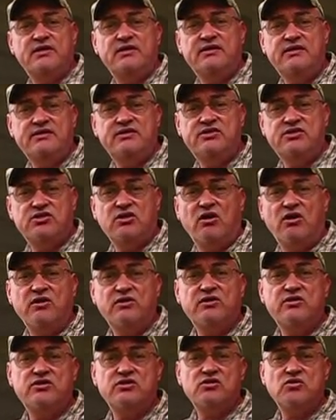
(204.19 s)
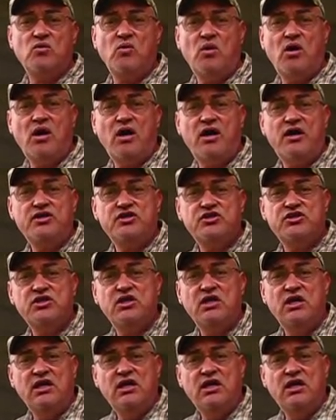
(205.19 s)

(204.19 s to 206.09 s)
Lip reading: at least start the squash